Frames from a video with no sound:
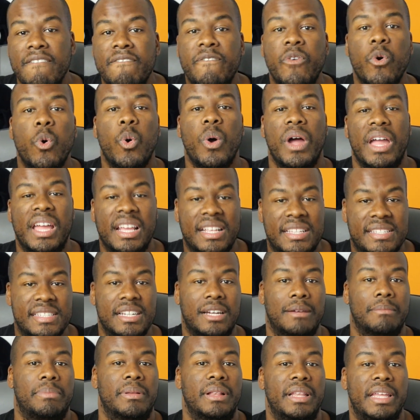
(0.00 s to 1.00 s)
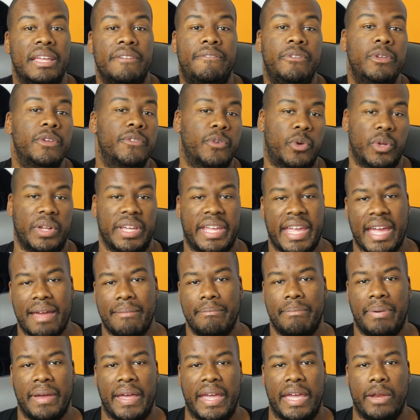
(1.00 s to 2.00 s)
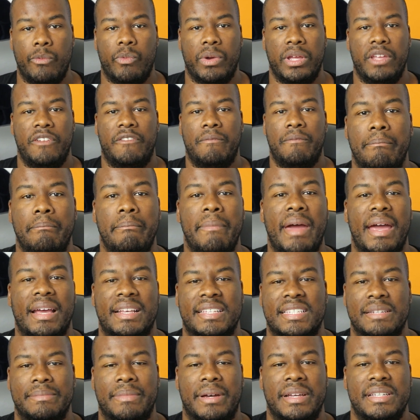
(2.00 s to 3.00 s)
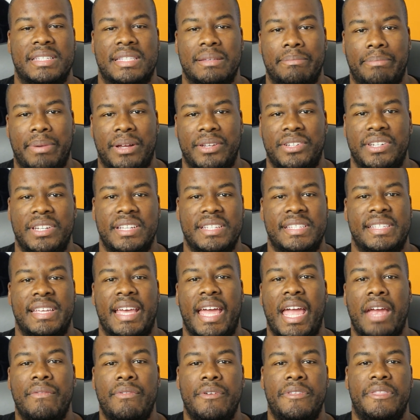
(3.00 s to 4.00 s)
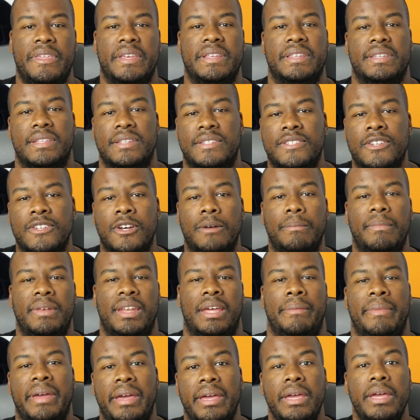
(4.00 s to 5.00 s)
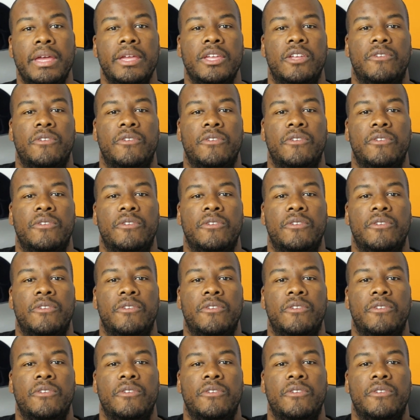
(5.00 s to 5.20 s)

For example, if you've got a campaign where maximized the budget, set everything to the top limit,